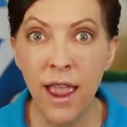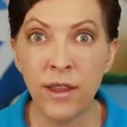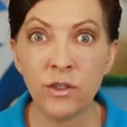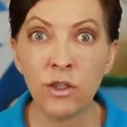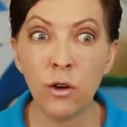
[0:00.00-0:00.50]

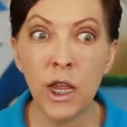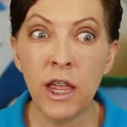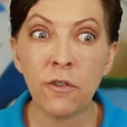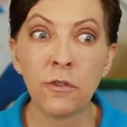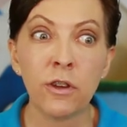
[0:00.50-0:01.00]
And so,
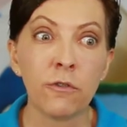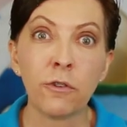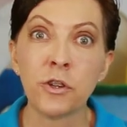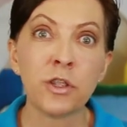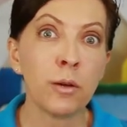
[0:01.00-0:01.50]
if
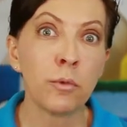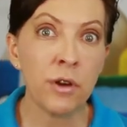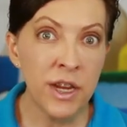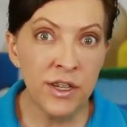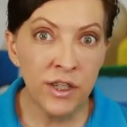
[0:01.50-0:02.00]
for some
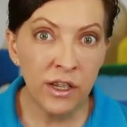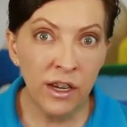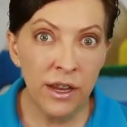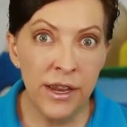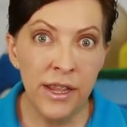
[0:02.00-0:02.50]

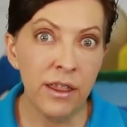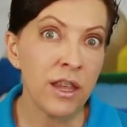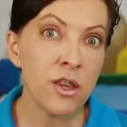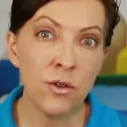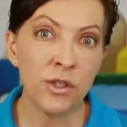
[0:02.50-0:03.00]
reason
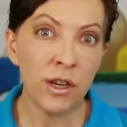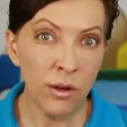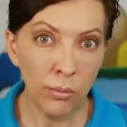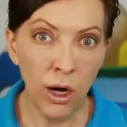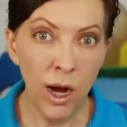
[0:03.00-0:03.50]
they use it
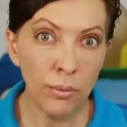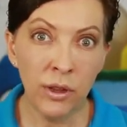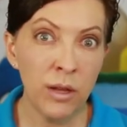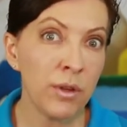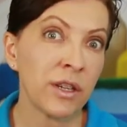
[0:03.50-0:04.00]

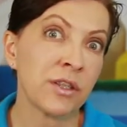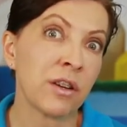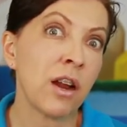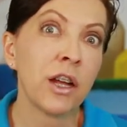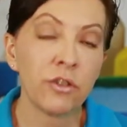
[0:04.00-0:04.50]
improperly because
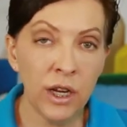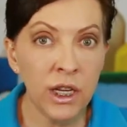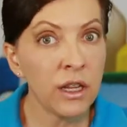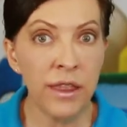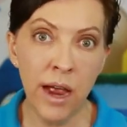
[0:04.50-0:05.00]
they're not
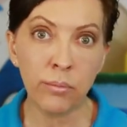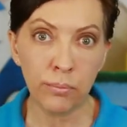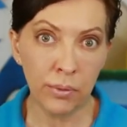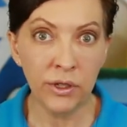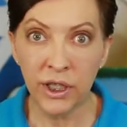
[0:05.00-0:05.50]
trained in that
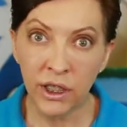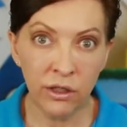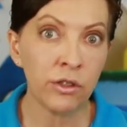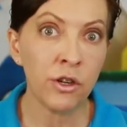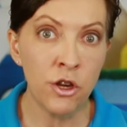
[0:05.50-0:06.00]

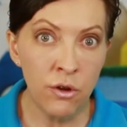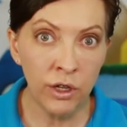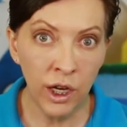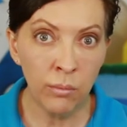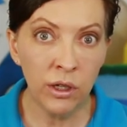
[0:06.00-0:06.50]
particular new
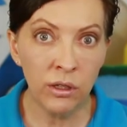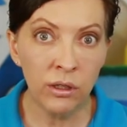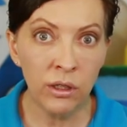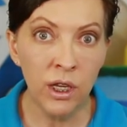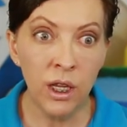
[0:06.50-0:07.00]

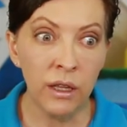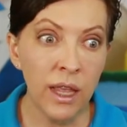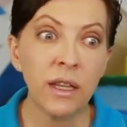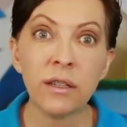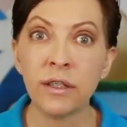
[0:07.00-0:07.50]
chemical,
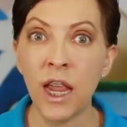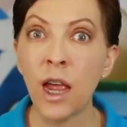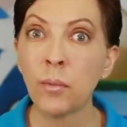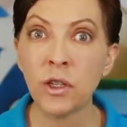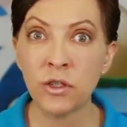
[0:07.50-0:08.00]
they could
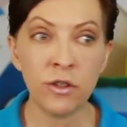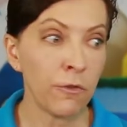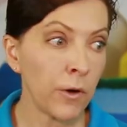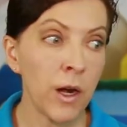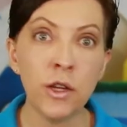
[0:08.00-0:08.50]
damage the
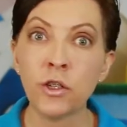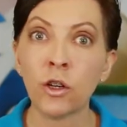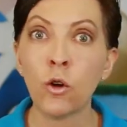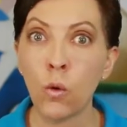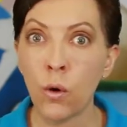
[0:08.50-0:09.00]

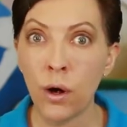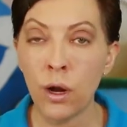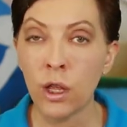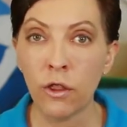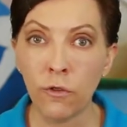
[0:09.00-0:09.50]
furniture
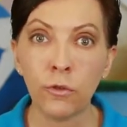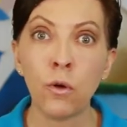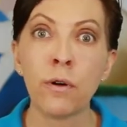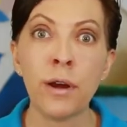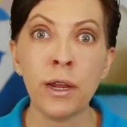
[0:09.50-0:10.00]
or the
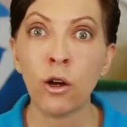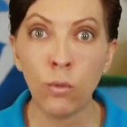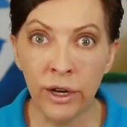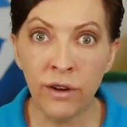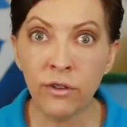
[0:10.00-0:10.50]
flooring
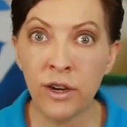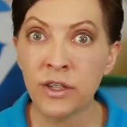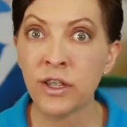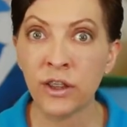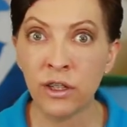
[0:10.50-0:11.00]
or whatever it
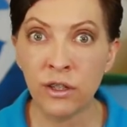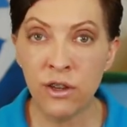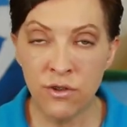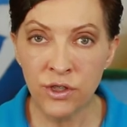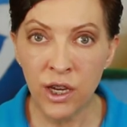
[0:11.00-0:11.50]
is that they're
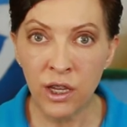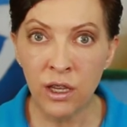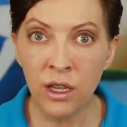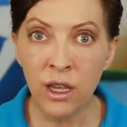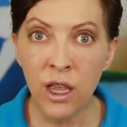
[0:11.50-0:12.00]

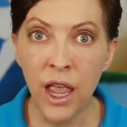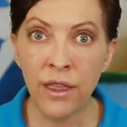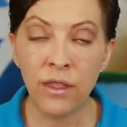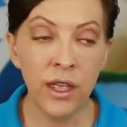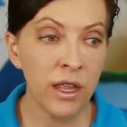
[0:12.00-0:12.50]
using.
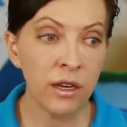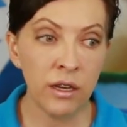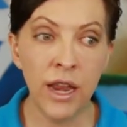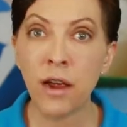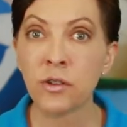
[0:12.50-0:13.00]
And
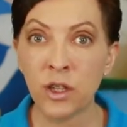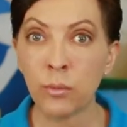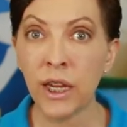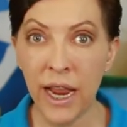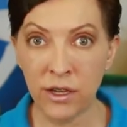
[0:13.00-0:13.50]
then now
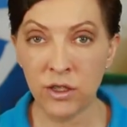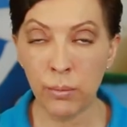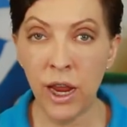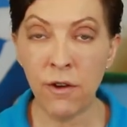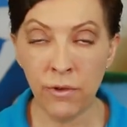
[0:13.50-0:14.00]
somebody has
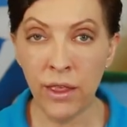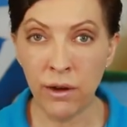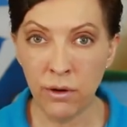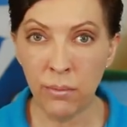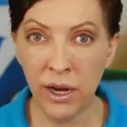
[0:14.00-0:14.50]
to pay for
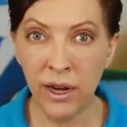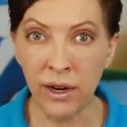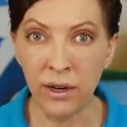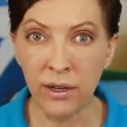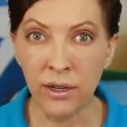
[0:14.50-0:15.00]
that
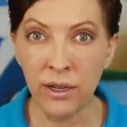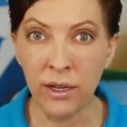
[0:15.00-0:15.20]
repair.